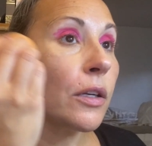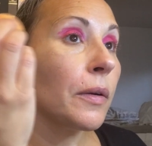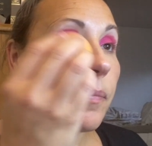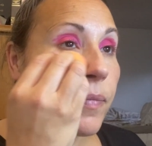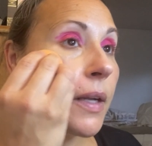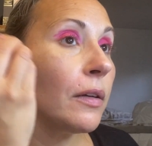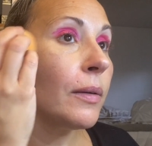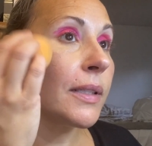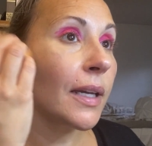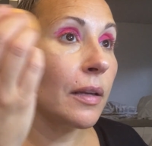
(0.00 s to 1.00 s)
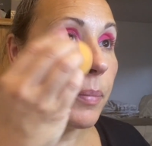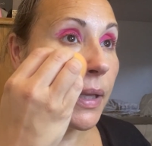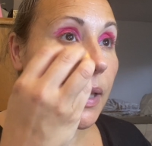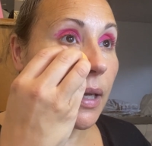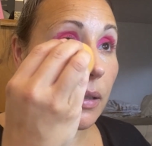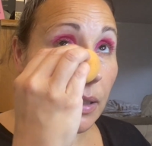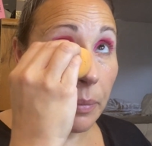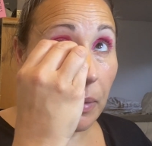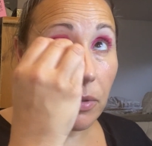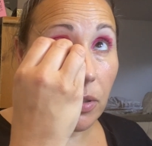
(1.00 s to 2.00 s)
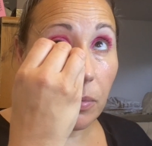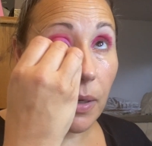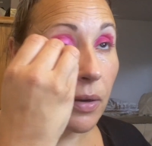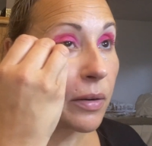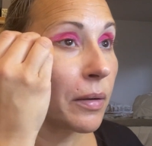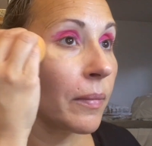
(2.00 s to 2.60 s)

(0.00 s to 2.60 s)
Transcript: I don't know, it's kind of pilling a little bit, which is weird.